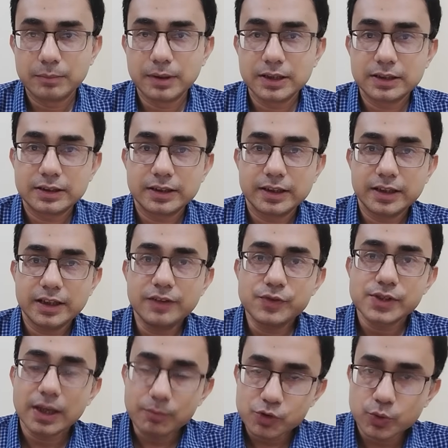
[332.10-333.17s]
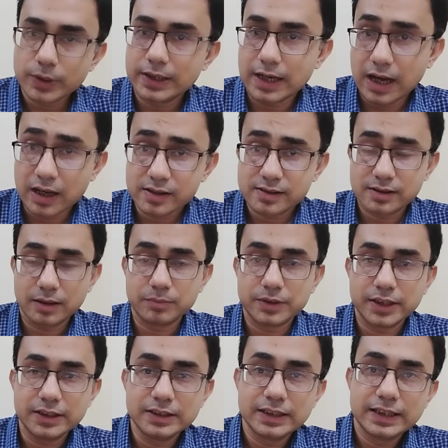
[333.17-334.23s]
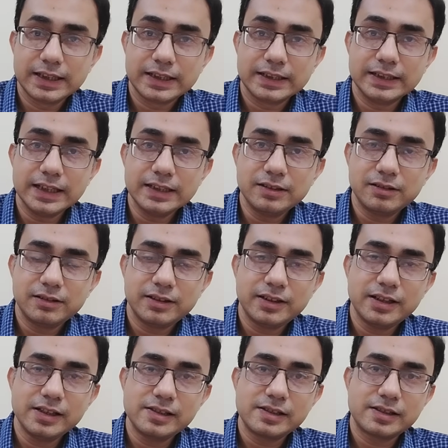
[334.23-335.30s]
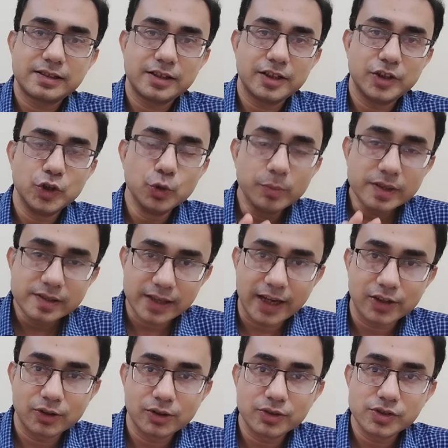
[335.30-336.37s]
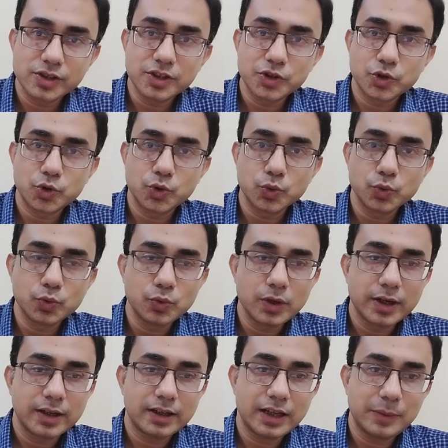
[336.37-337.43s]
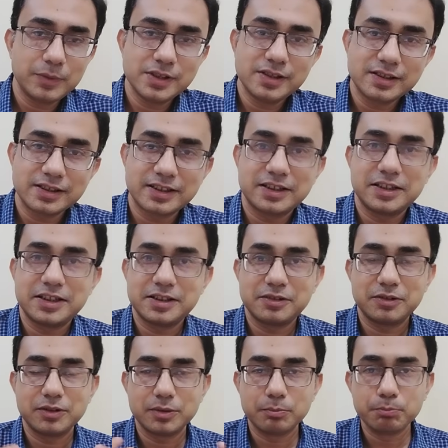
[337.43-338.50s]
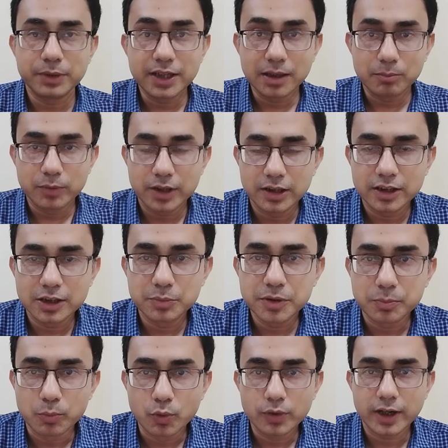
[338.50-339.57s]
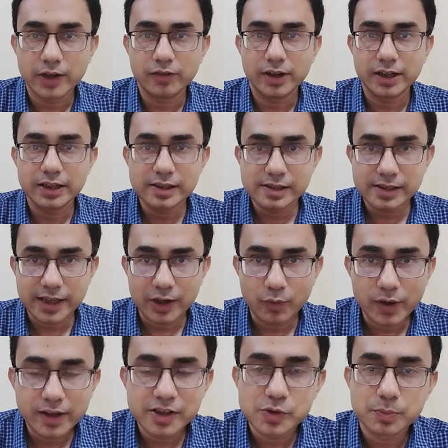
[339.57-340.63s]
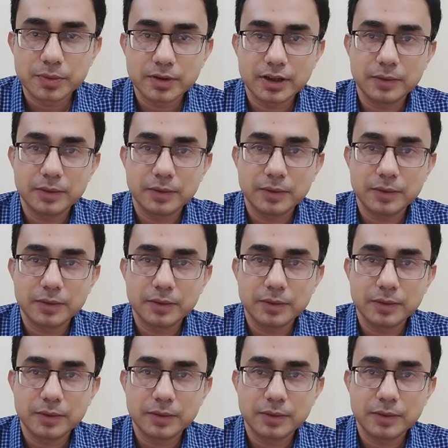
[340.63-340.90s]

But if some student asks something, then it's human psychology to, just become a little bit more aware. His awareness,